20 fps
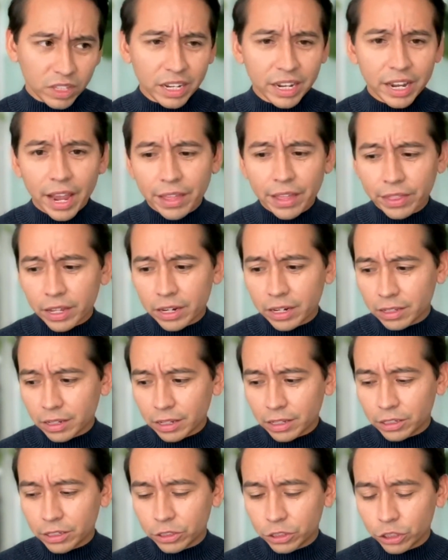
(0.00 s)
And
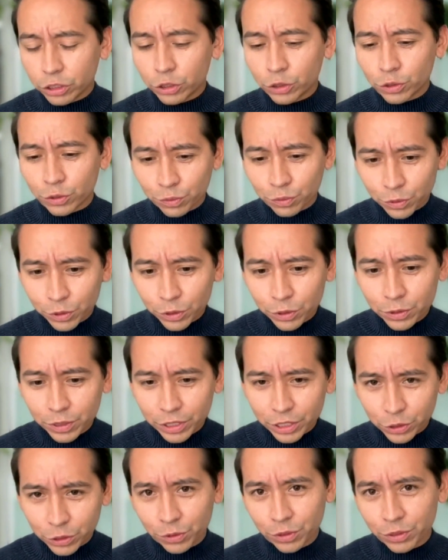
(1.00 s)
then to
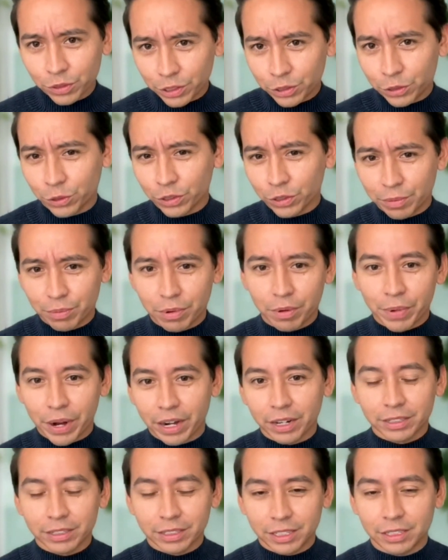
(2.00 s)
truly, truly, truly
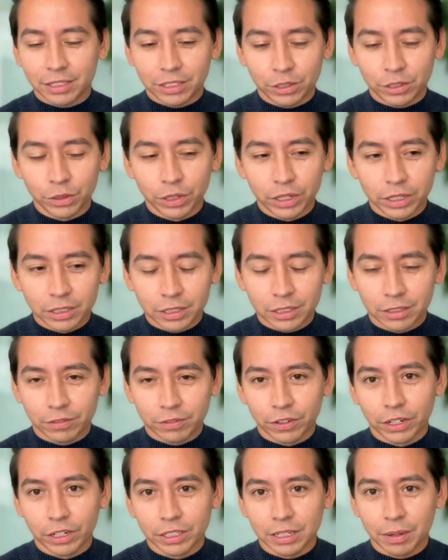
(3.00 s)
prepare students
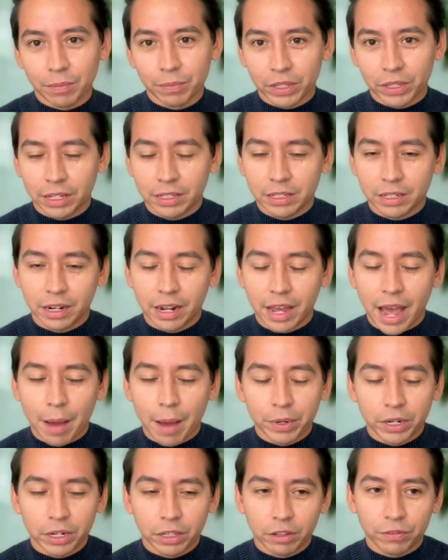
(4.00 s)
for something that's going to
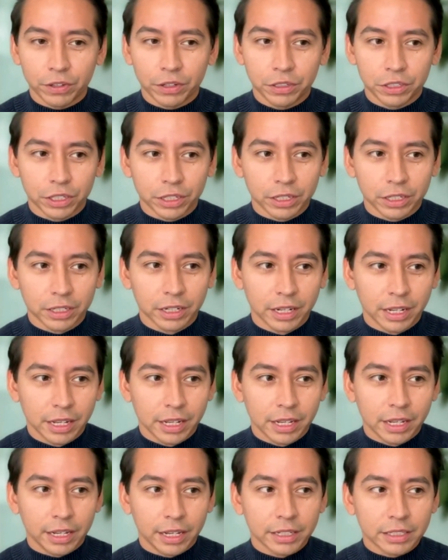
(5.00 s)
happen in the future
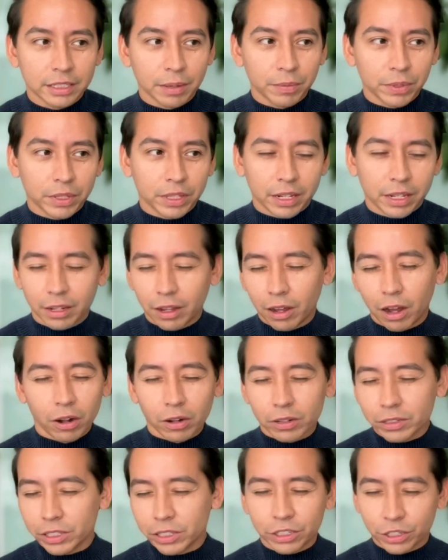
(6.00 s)
is something that
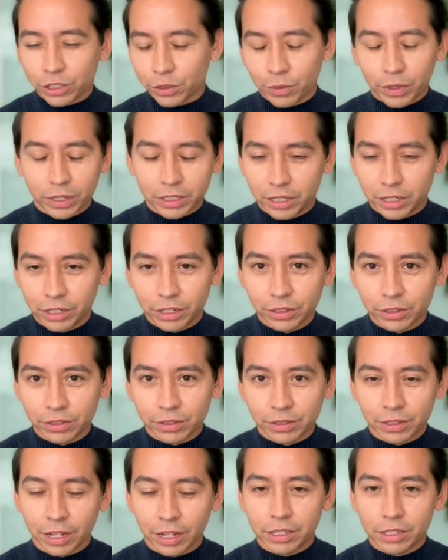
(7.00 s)
all teachers want to do.
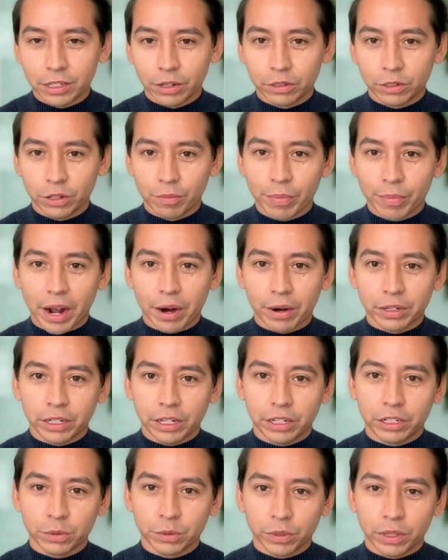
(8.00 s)
And so to empower
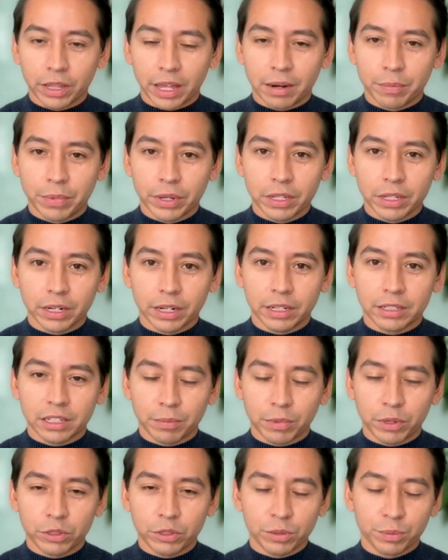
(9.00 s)
teachers with that ability is going to
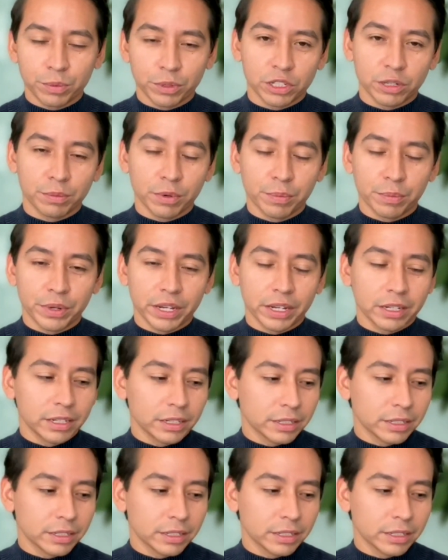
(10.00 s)
be super, super big.